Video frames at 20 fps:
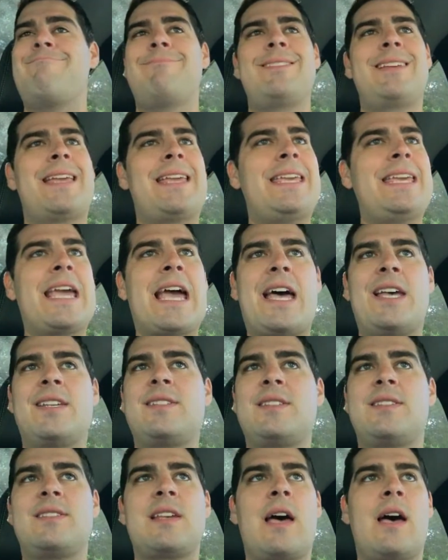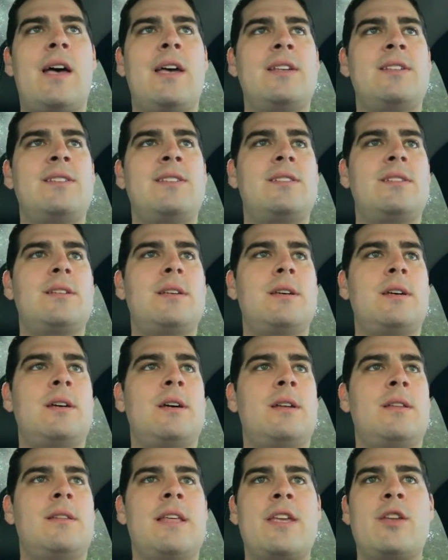He has the size
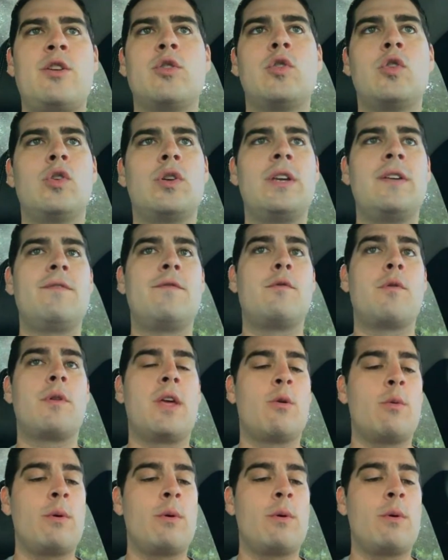that you're looking for there.